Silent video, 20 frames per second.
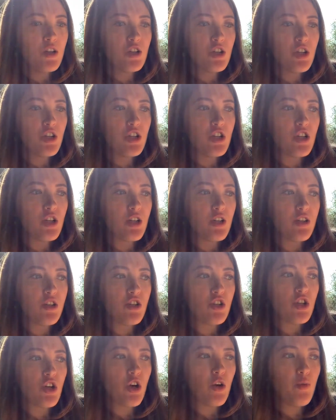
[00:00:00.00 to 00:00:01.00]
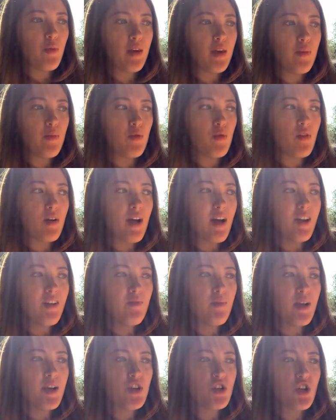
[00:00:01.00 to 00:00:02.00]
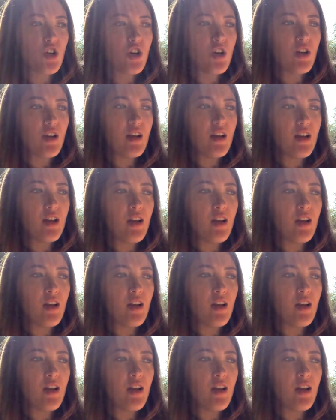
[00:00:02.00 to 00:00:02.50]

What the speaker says: to just show people kind of my journey,